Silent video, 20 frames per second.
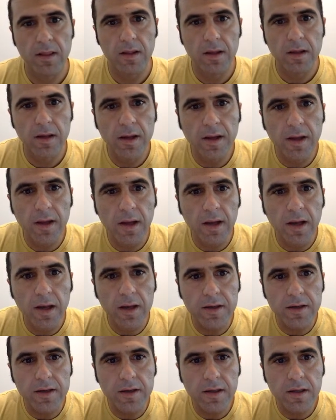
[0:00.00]
And
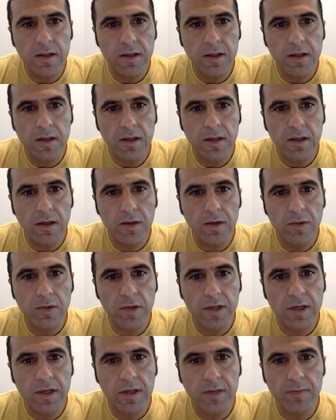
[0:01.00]
here we're going to
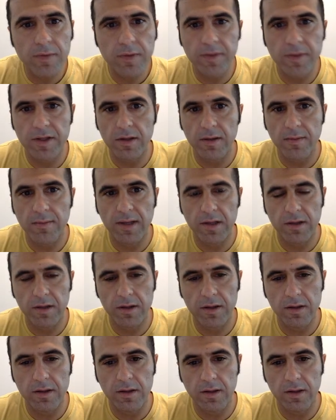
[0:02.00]
implement the method
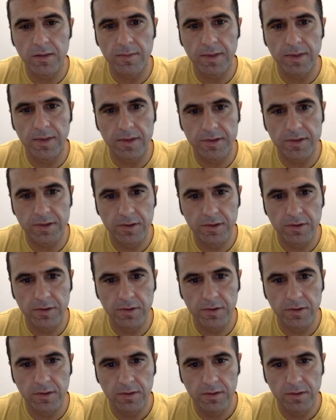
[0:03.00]
compare to.
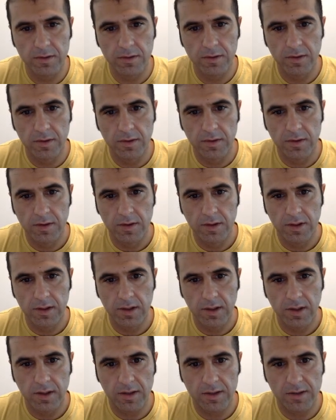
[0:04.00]
And
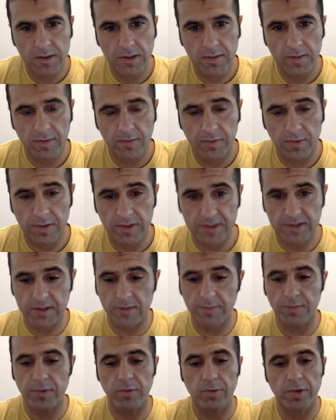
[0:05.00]
it's going to be really simple.
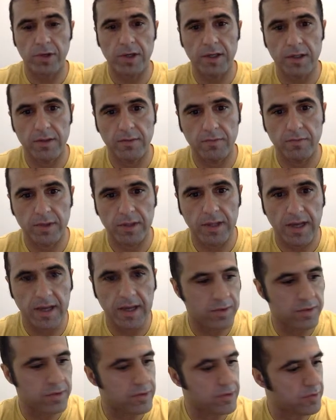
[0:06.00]
We're going to rely on
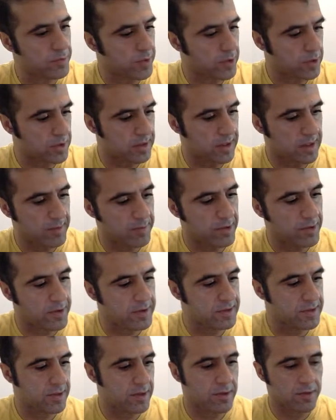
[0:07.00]
third-party libraries
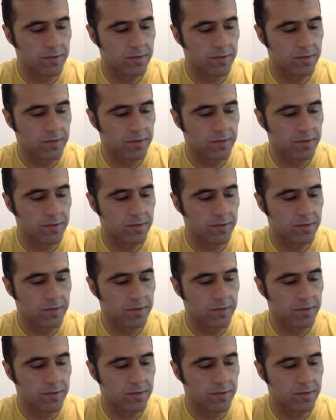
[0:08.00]
here.